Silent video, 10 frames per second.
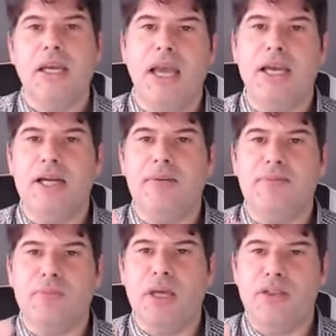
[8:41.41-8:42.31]

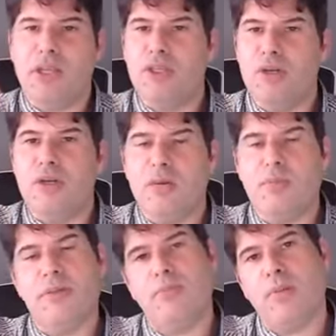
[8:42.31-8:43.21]
and there'll
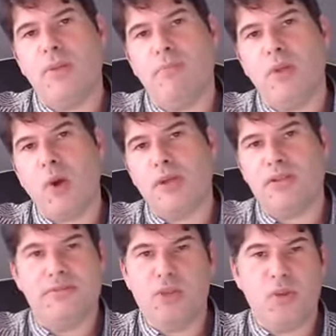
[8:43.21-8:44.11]
be probably
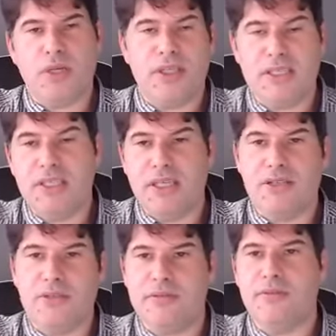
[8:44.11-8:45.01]
blocks of 2 or 3
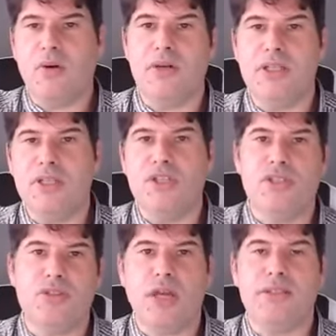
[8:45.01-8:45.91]
days on
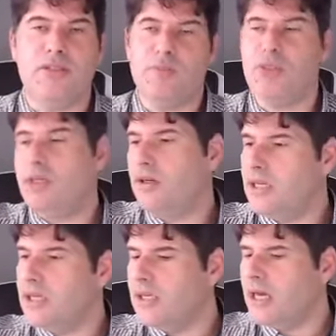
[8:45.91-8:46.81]
each subject or
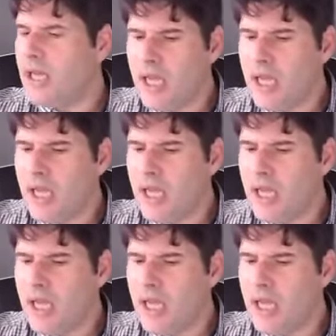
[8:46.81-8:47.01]
area,